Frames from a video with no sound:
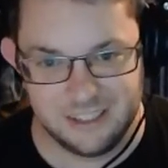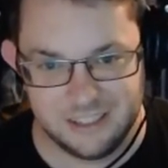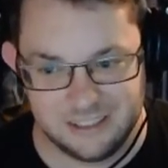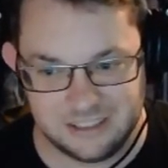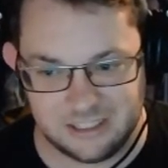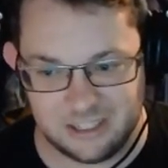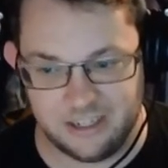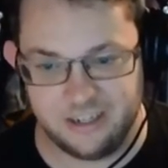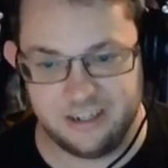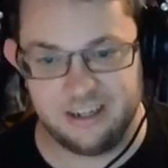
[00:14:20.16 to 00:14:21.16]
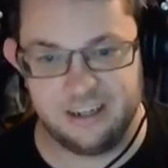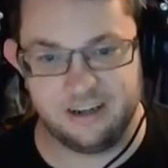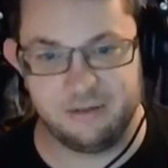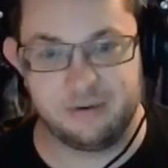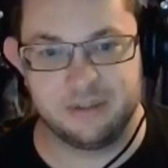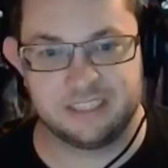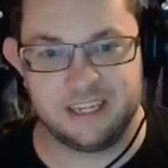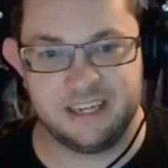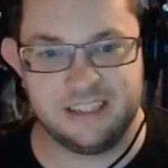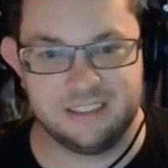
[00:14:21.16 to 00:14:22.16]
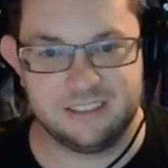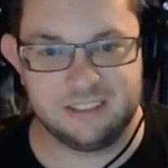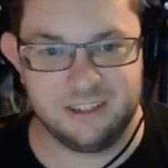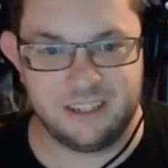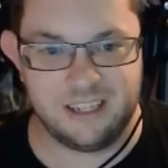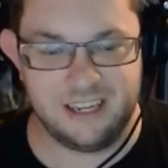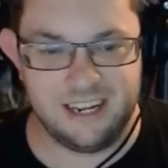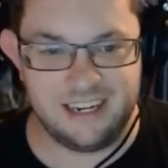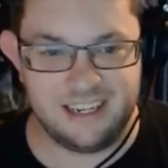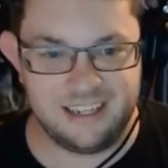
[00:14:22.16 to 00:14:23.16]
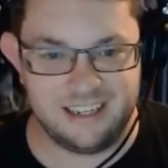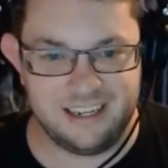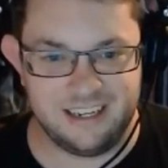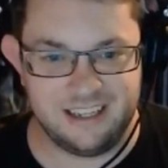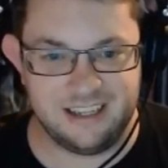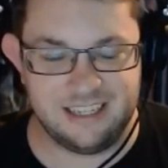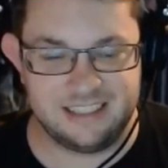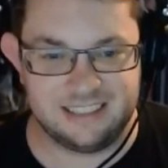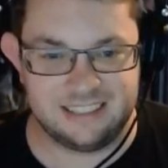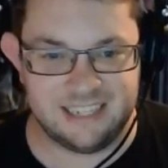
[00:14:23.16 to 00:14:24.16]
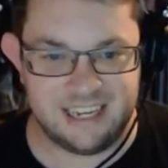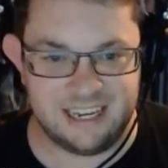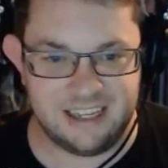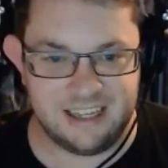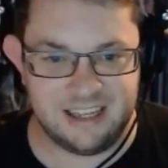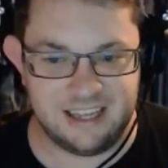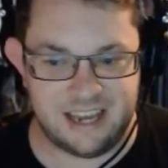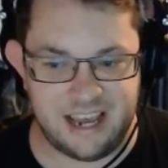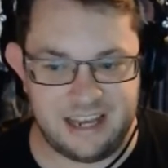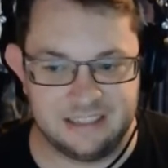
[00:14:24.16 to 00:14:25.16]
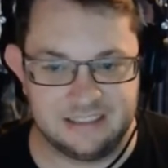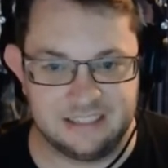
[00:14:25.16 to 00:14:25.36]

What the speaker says: So, oh yeah, where was that? So Connecticut, that's a state that has